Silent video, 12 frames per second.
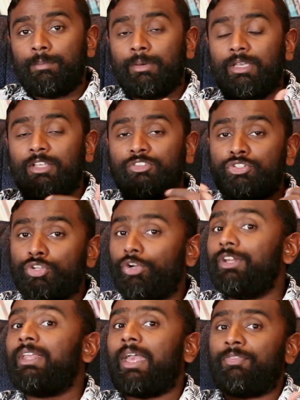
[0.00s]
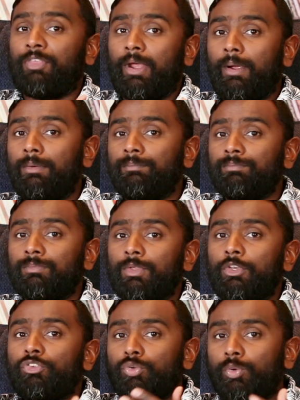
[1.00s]
But it's a journey to get there.
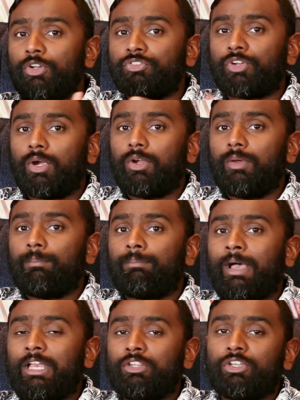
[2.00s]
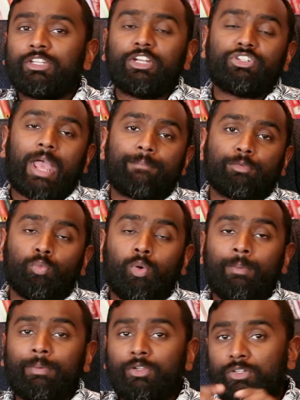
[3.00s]
So we're going to start by looking at chapter
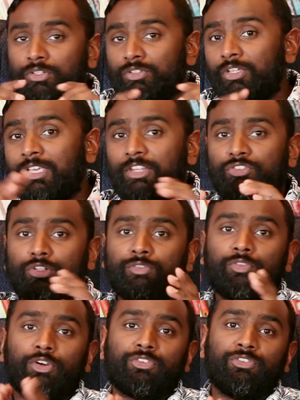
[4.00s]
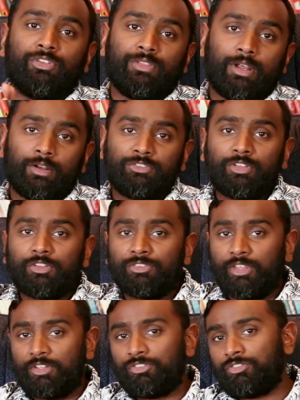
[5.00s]
1 by look, looking at certain verses in there. It says
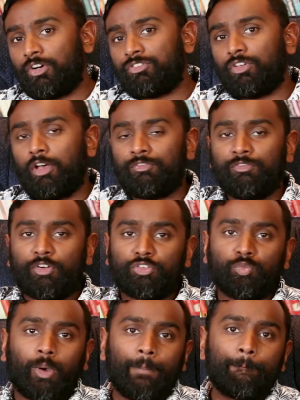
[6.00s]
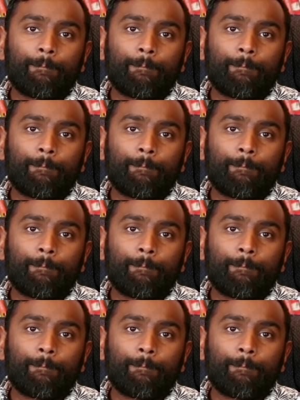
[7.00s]
this, starts off in verse 1.